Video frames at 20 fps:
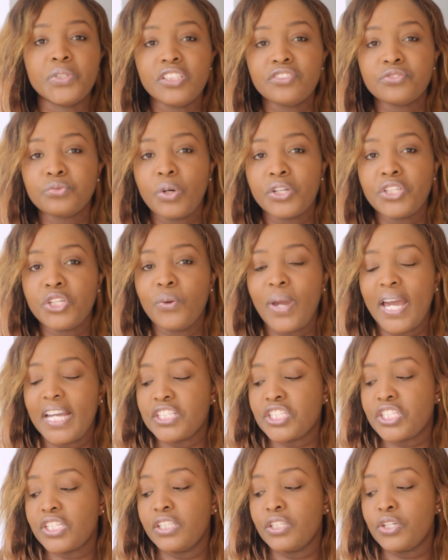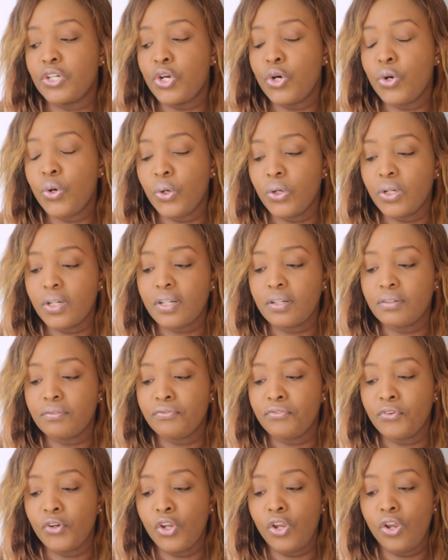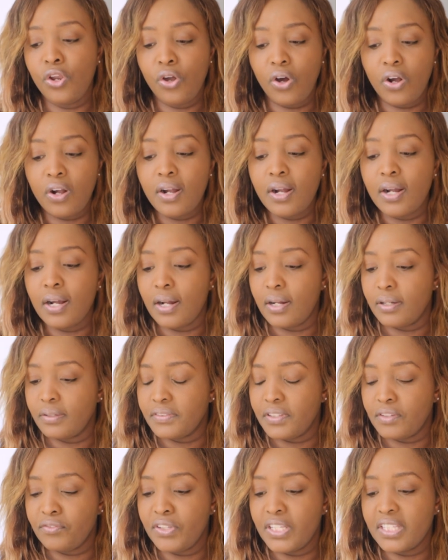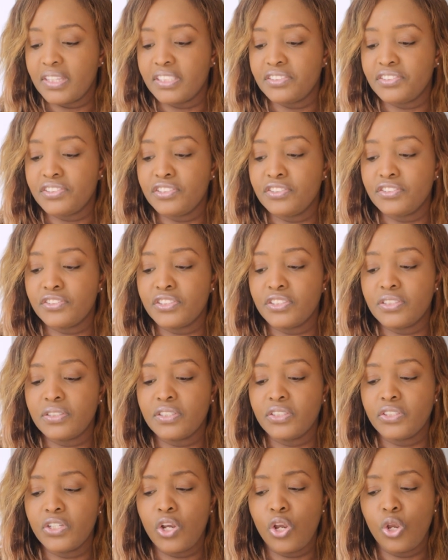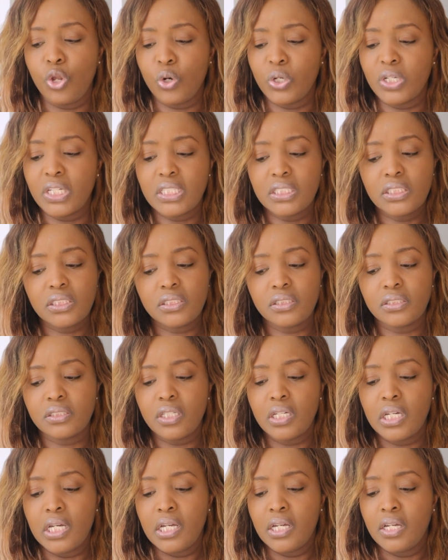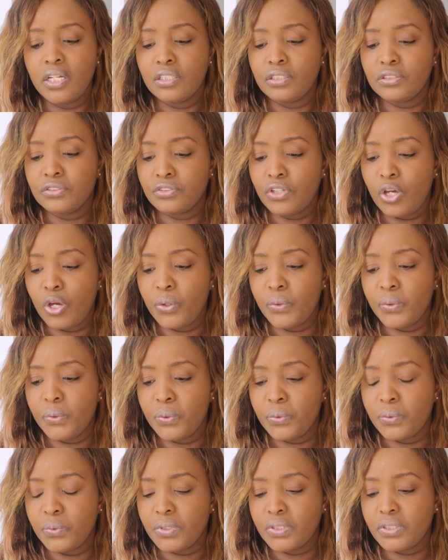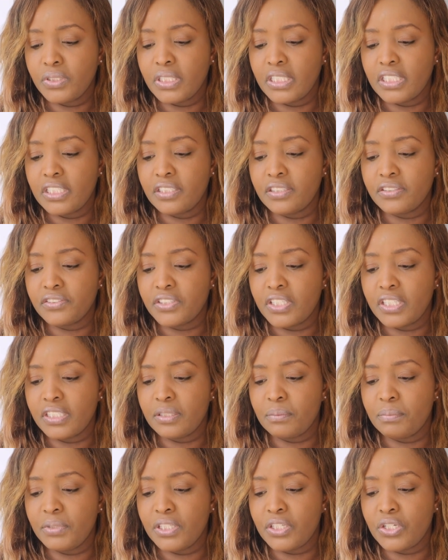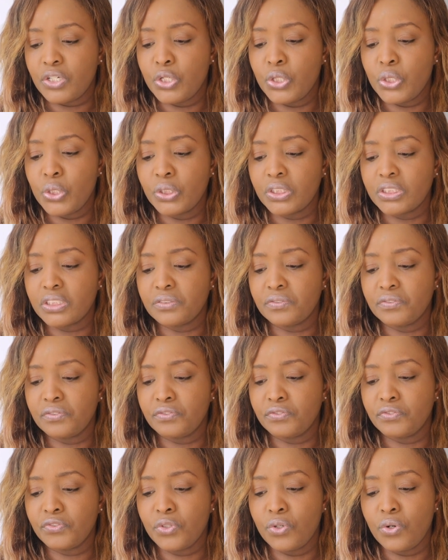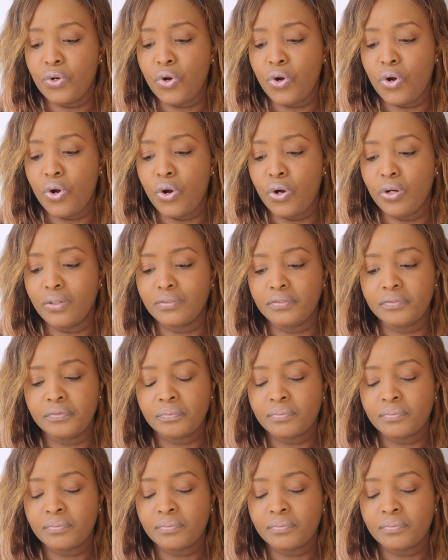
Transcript: this one you actually cook for longer. I think this is the longest, so it's gonna be cooked for